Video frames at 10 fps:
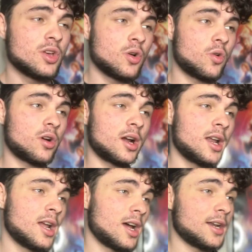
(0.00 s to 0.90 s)
Or
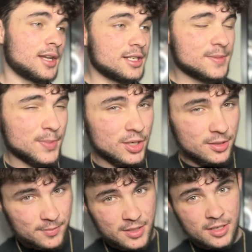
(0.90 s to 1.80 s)
a nice
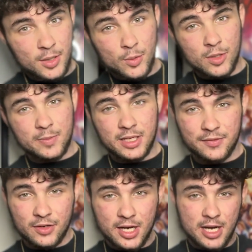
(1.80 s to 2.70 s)
perm would be if
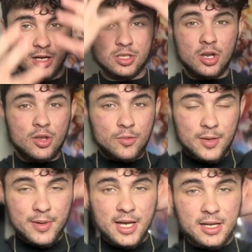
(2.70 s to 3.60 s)
your hair is all the way
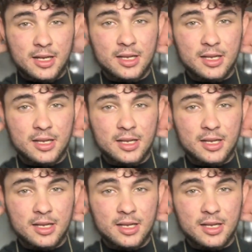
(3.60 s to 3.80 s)
back